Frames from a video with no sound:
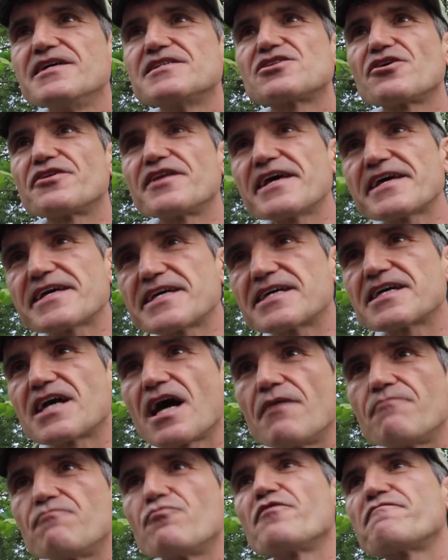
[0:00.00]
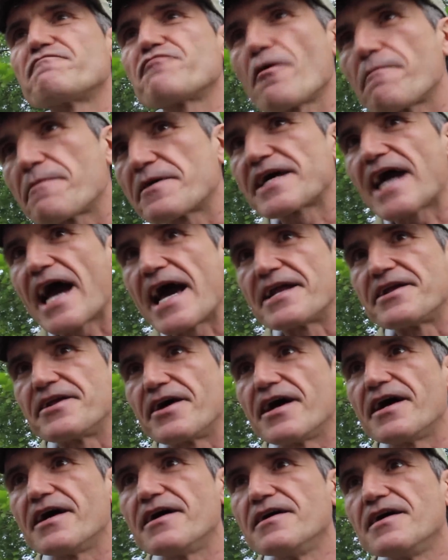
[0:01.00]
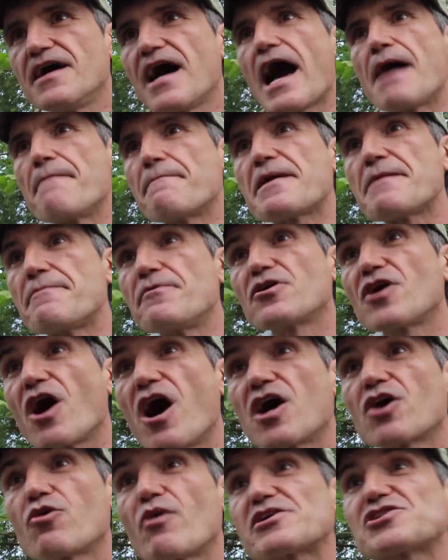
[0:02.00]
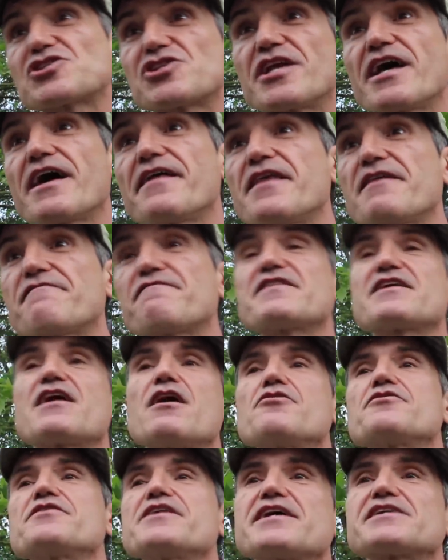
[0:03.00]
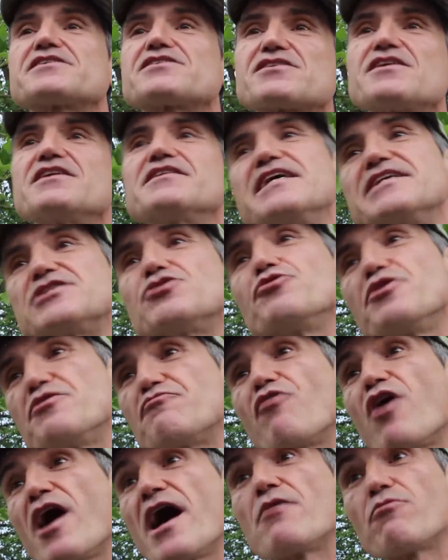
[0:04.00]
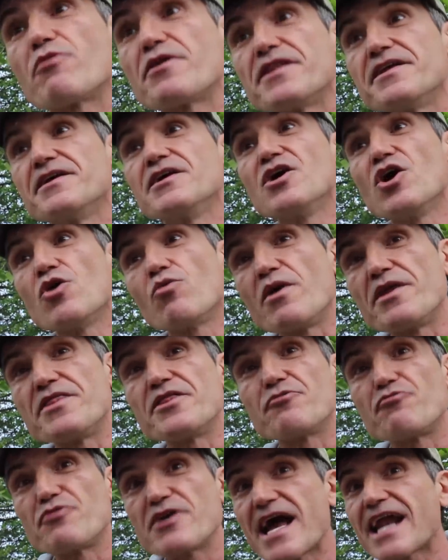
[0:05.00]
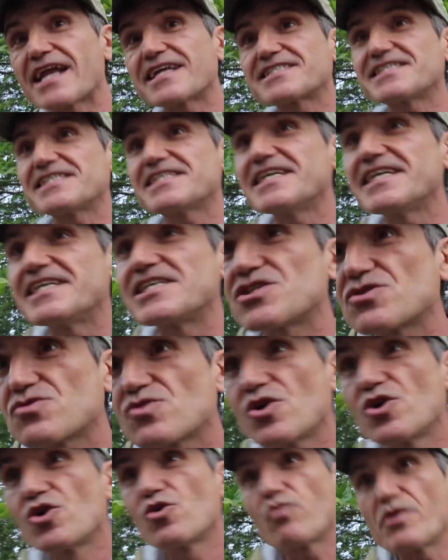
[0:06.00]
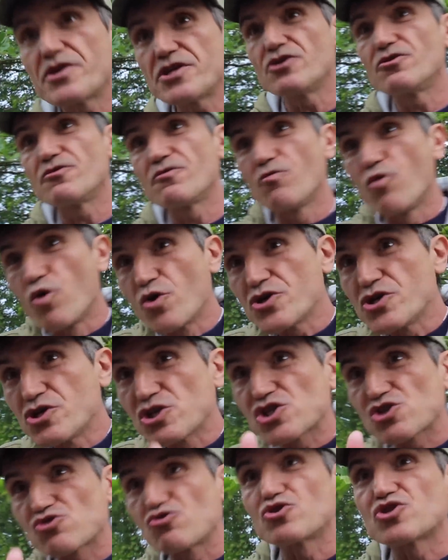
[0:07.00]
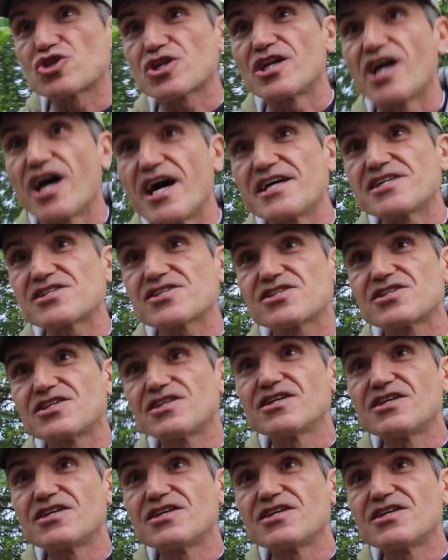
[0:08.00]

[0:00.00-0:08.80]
they can come with propaganda, and people can't question it, and they think, oh yes, they're doing right. When the reality is, the more you scrutinise.